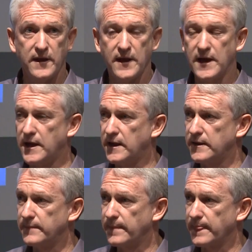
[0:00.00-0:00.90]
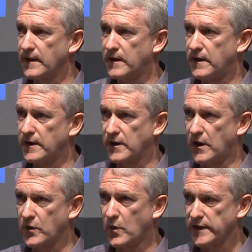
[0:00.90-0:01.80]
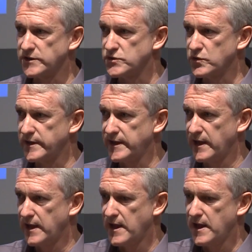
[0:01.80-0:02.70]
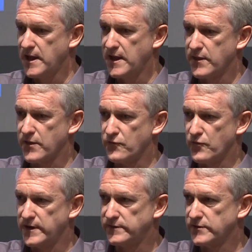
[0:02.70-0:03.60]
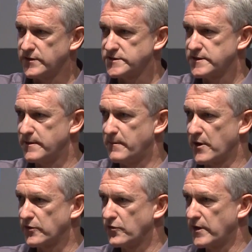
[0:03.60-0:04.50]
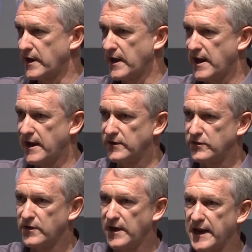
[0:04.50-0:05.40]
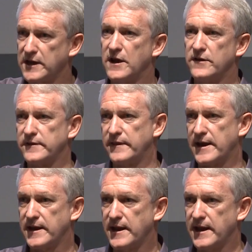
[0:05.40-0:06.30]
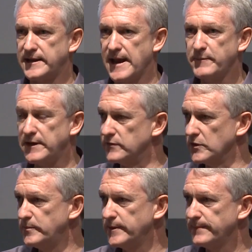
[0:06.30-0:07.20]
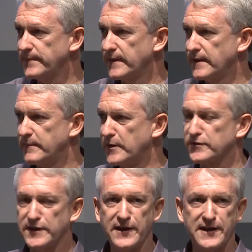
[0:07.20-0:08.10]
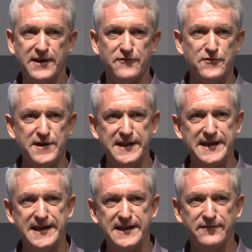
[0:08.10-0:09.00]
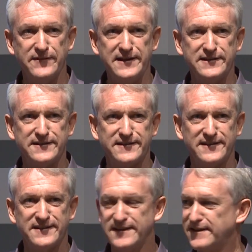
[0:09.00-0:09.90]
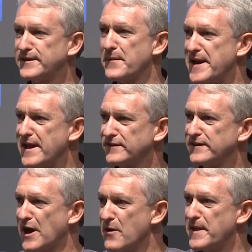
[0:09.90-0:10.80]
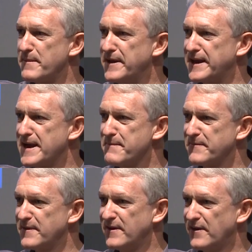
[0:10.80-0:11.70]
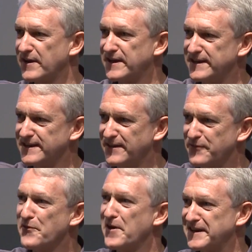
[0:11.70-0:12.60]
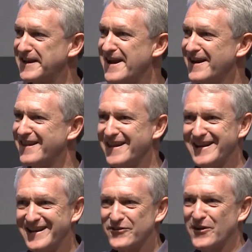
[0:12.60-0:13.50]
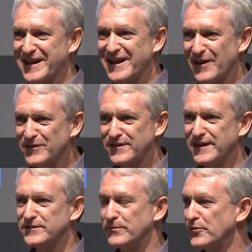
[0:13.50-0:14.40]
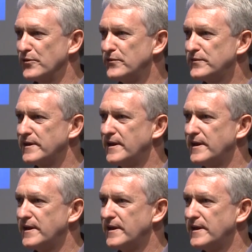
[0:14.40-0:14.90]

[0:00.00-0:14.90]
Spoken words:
I quite enjoy the research, the monitoring and closing that adaptive loop, because I don't really need to convince someone else and hope they pick it up. I can write it down and then try to get those things approved.